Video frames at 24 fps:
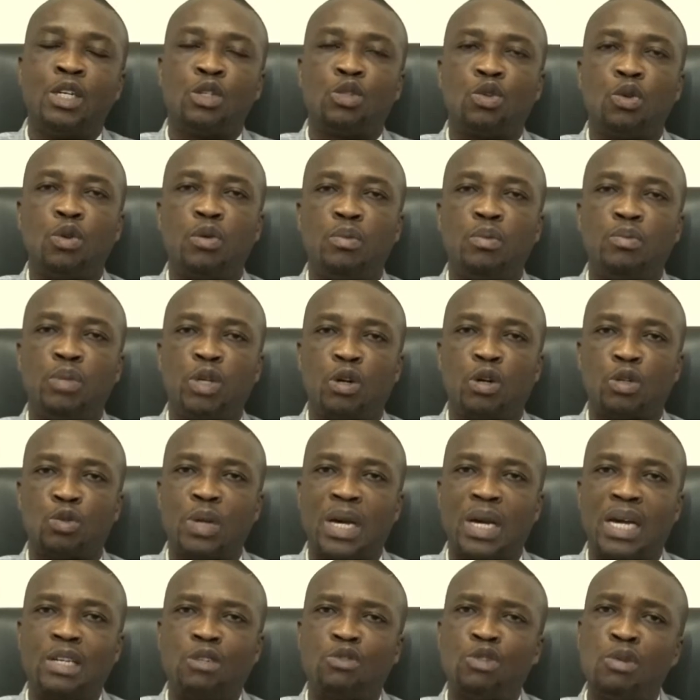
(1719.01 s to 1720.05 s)
So because
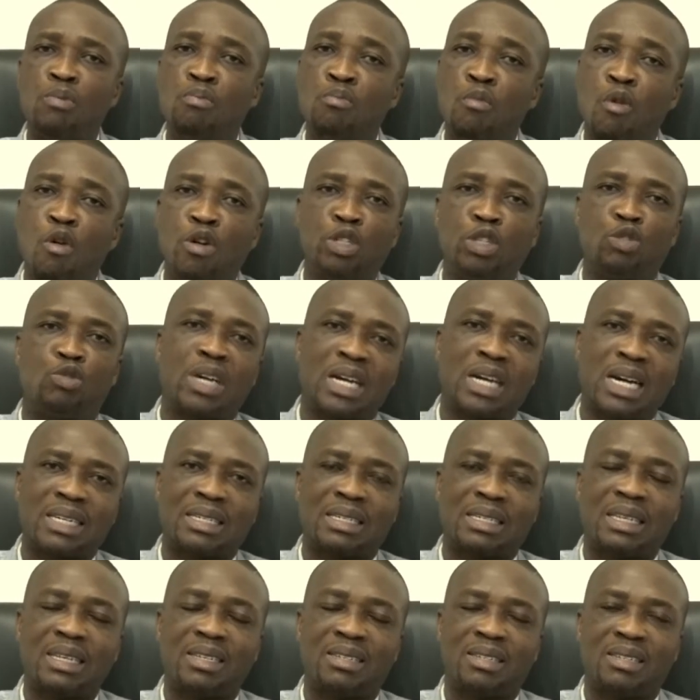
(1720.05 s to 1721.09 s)
we are entering more into a
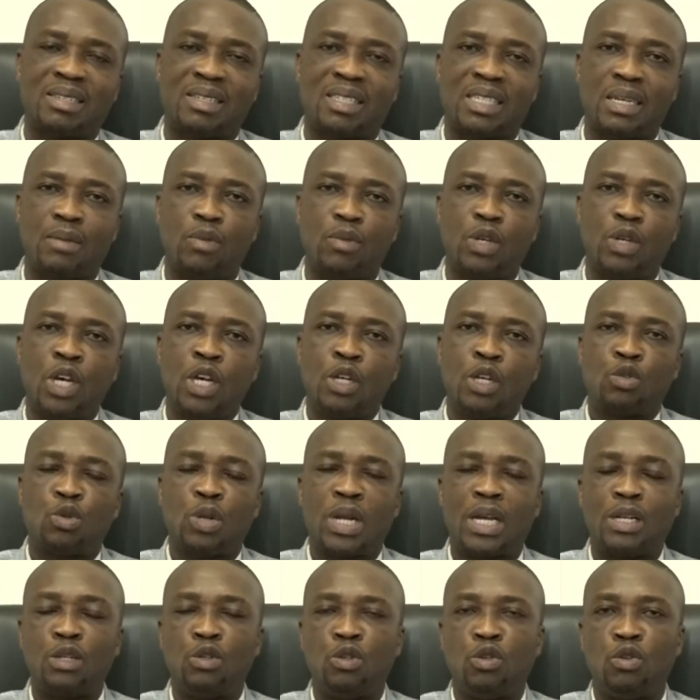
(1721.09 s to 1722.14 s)
cashless system, so
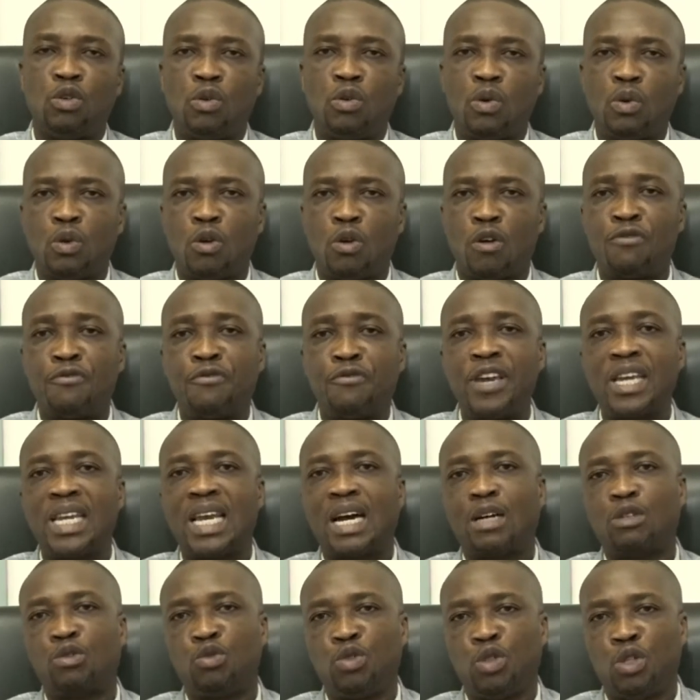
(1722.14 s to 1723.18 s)
that you will not fade
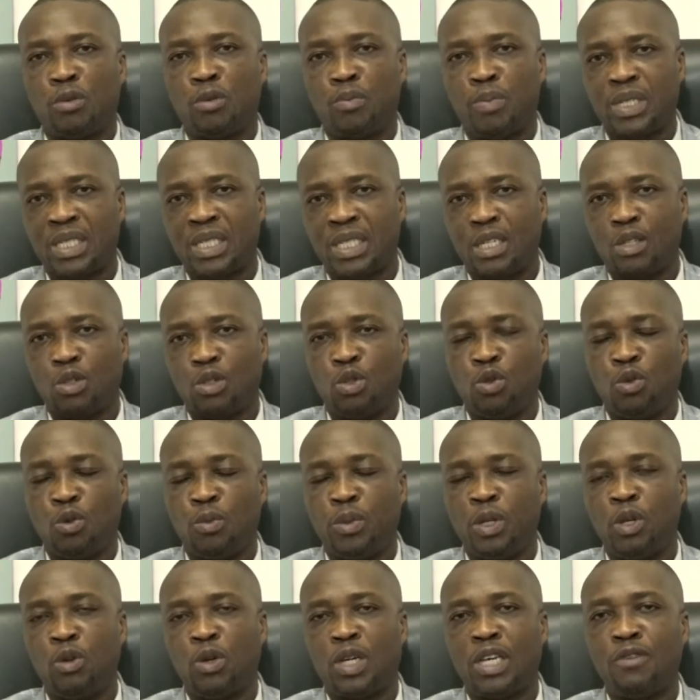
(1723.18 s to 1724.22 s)
out with your business. You will
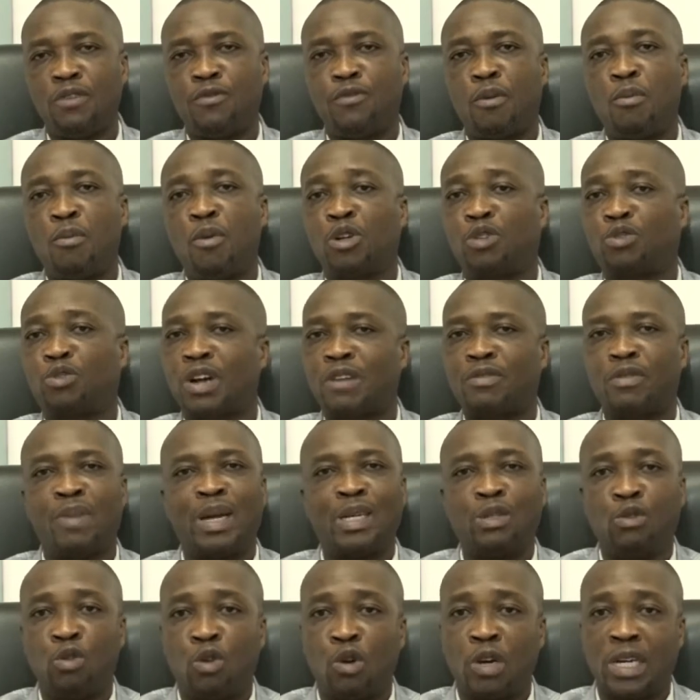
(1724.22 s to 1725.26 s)
be looking for more traffic,
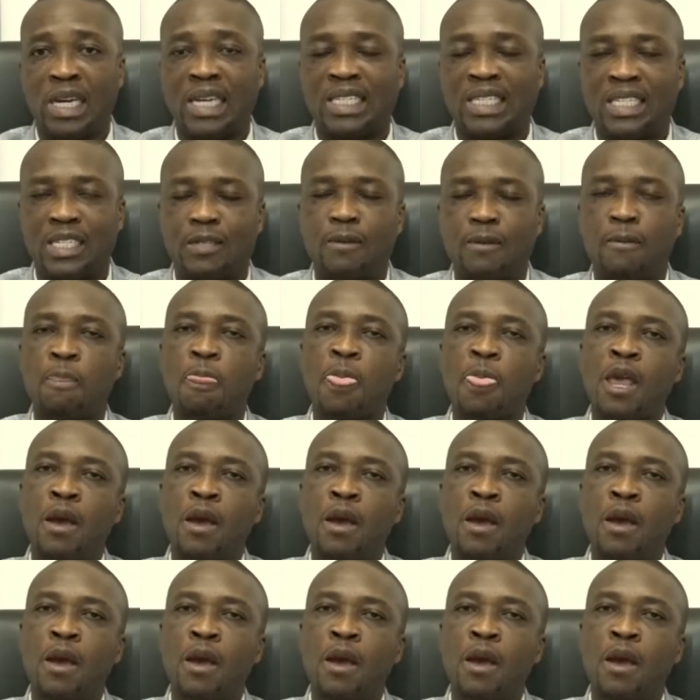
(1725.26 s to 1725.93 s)
but you will not get it.